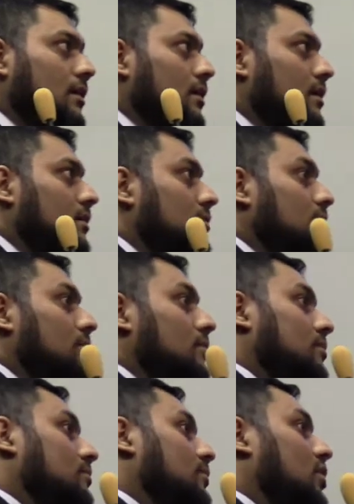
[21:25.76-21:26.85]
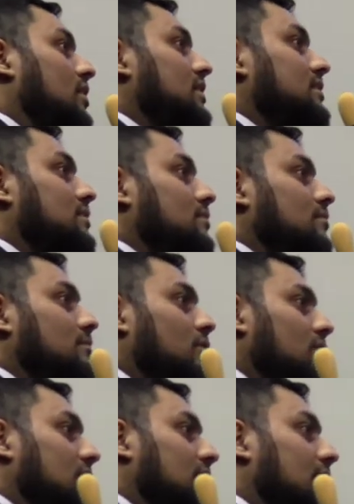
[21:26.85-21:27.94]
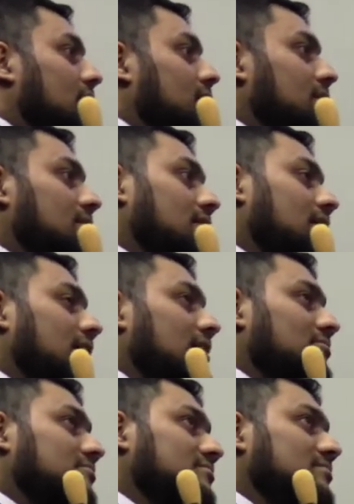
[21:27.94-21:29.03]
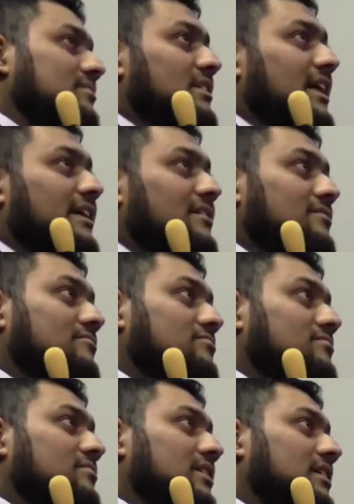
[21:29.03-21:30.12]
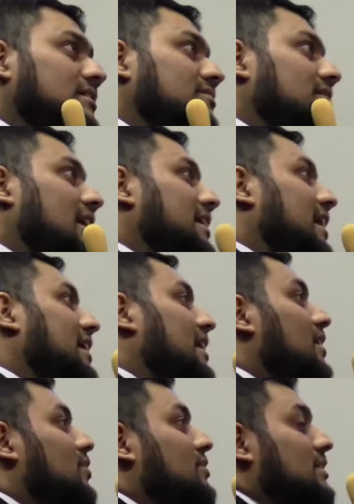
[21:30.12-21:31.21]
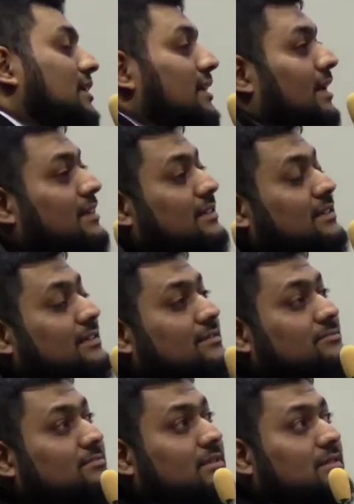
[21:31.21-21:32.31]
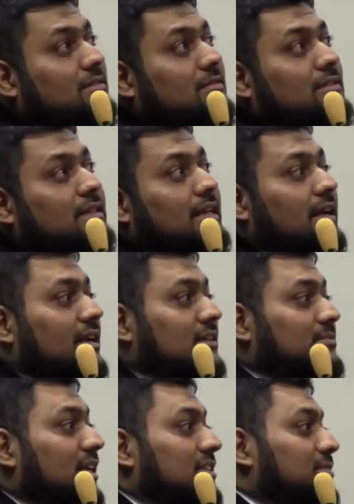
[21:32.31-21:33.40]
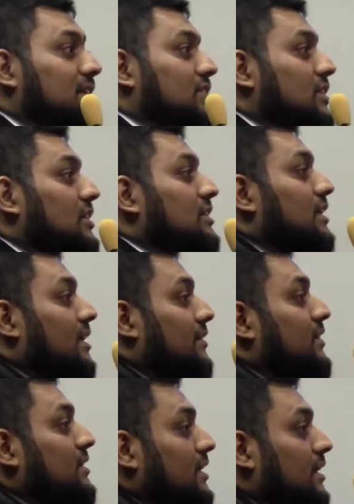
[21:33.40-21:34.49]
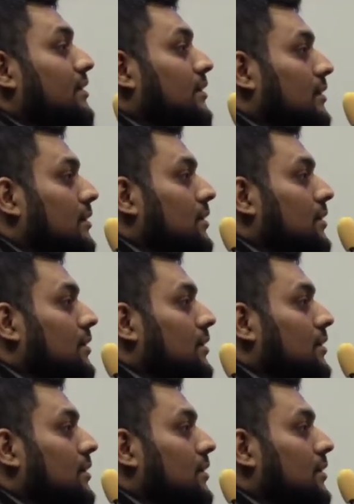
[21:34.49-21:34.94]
Model can like I cannot say like it can express each and everything